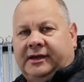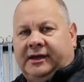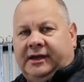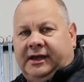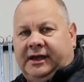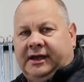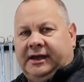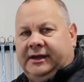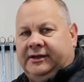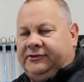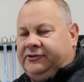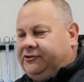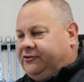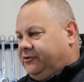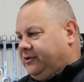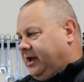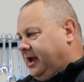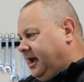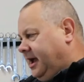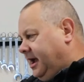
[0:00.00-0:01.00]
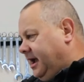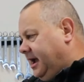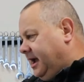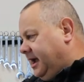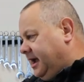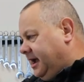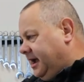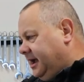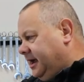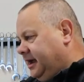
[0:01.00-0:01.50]
It's
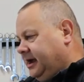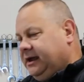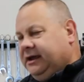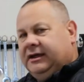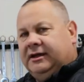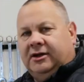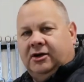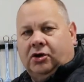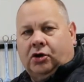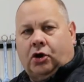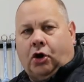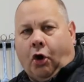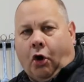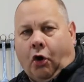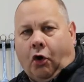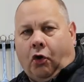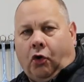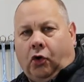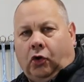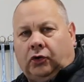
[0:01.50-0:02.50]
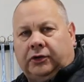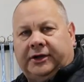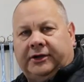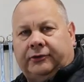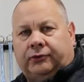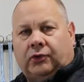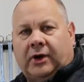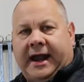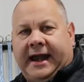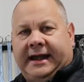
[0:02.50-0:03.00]
a cold
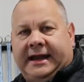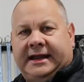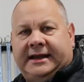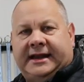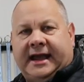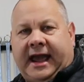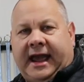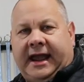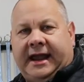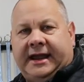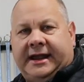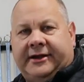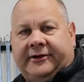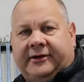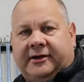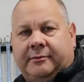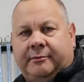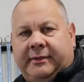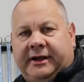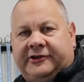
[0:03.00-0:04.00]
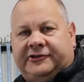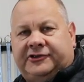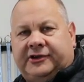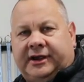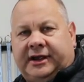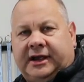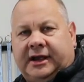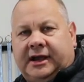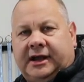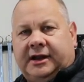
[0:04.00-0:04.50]
and rainy day here in
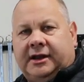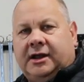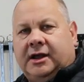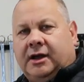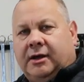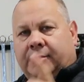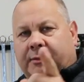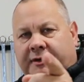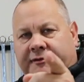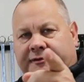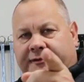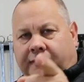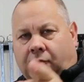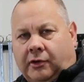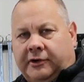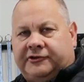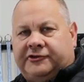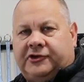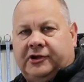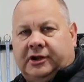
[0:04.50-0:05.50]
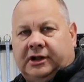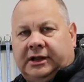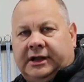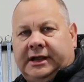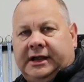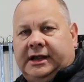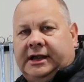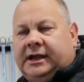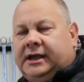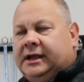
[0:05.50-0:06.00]
Michigan, but
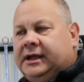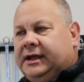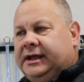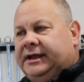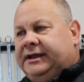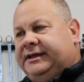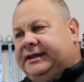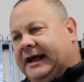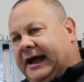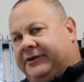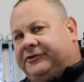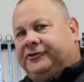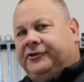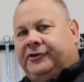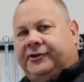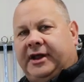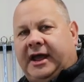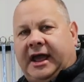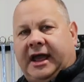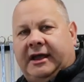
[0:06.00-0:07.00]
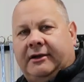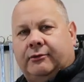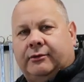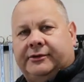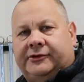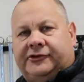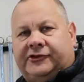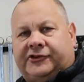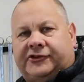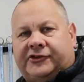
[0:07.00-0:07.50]
fortunately yesterday
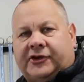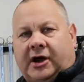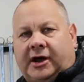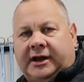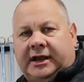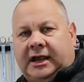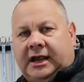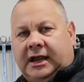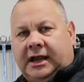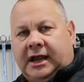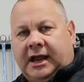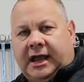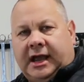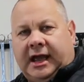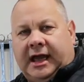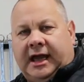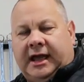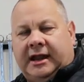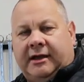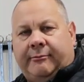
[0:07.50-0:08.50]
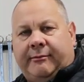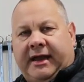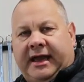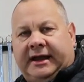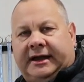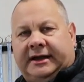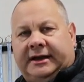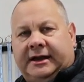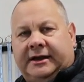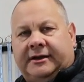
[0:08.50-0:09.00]
was sunny and it
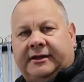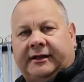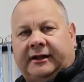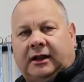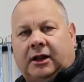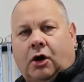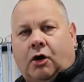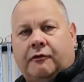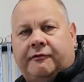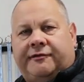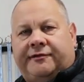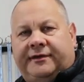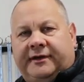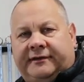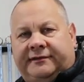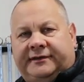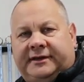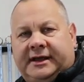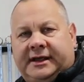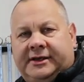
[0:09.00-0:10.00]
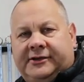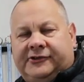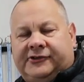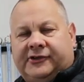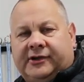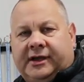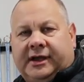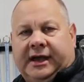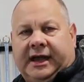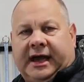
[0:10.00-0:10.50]
made it into the low
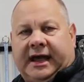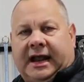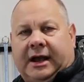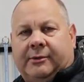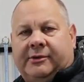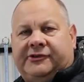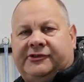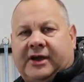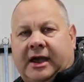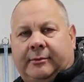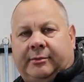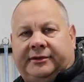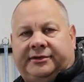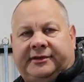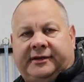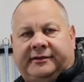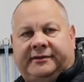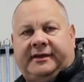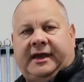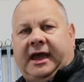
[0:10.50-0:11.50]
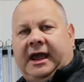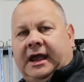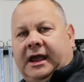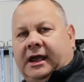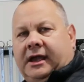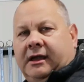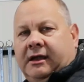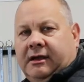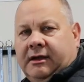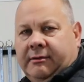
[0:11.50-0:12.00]
50s and I was able to
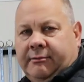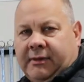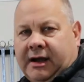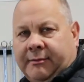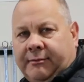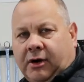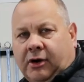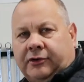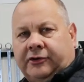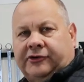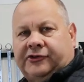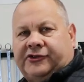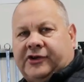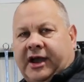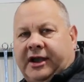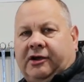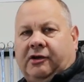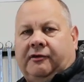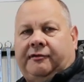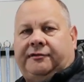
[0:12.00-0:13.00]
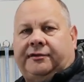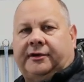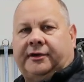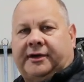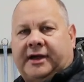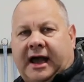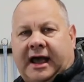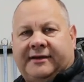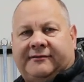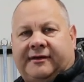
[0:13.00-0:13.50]
take my motorcycle for
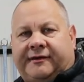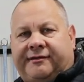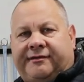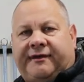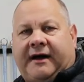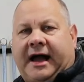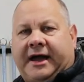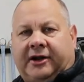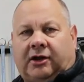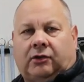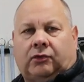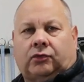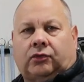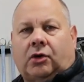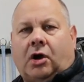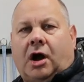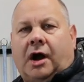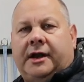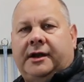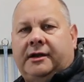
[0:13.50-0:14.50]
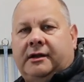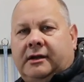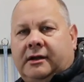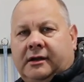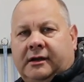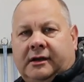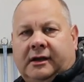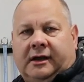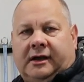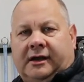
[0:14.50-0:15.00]
kind of a final run,
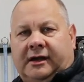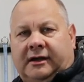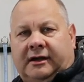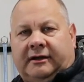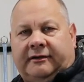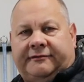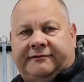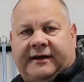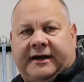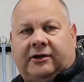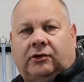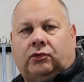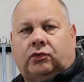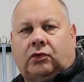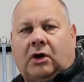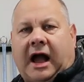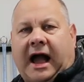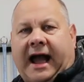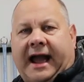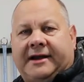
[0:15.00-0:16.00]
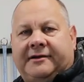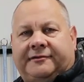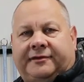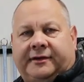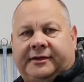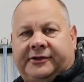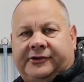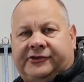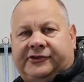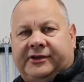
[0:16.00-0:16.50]
uh, final ride for
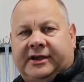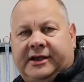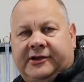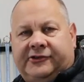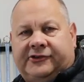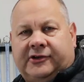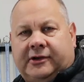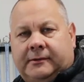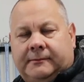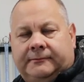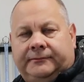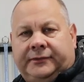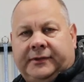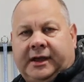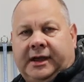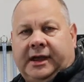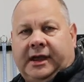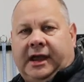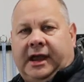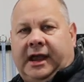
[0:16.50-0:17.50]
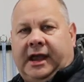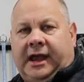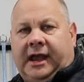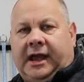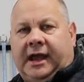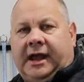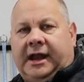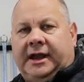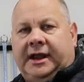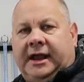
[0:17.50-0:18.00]
the season
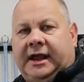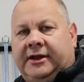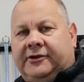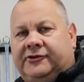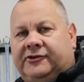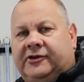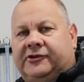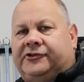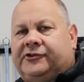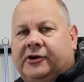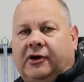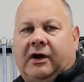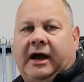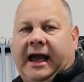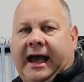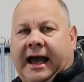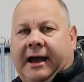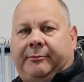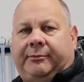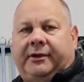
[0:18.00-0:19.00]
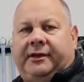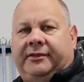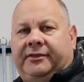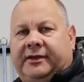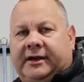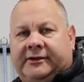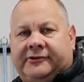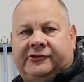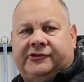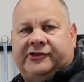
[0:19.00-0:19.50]
and it just so happened
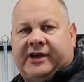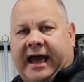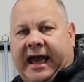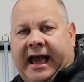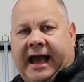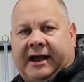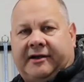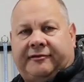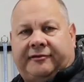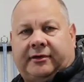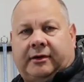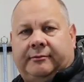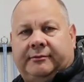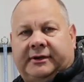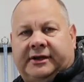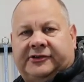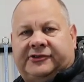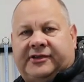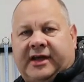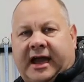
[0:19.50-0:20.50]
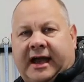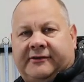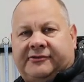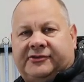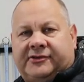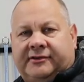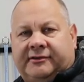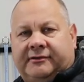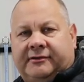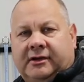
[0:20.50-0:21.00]
that Zach from
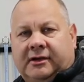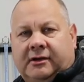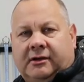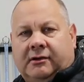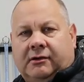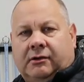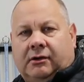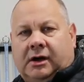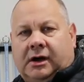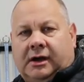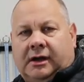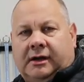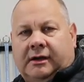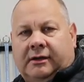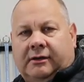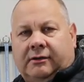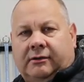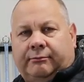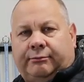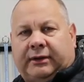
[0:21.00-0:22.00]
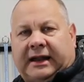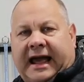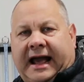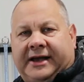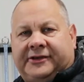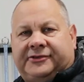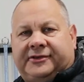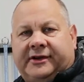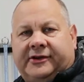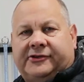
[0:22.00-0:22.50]
Gustafsson uh,
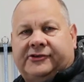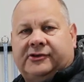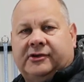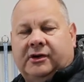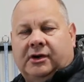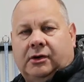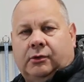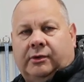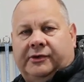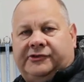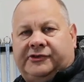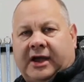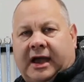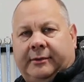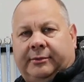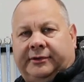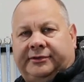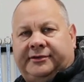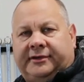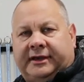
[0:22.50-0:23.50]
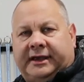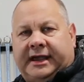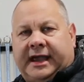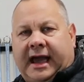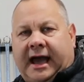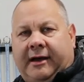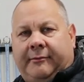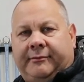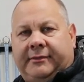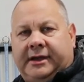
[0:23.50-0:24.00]
Plastics was able to
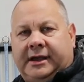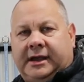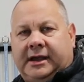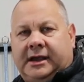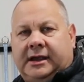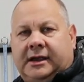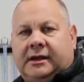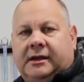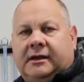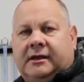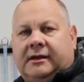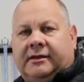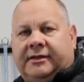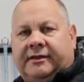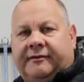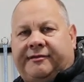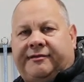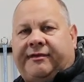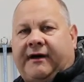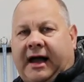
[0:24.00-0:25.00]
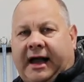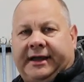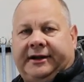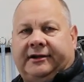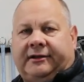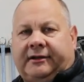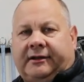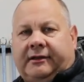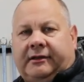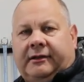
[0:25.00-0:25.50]
get me the
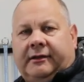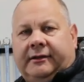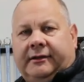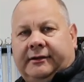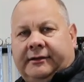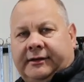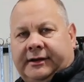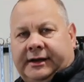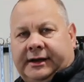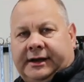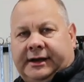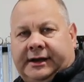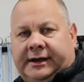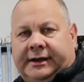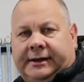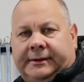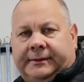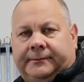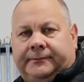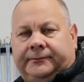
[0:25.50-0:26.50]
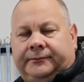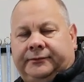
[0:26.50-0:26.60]
final uh,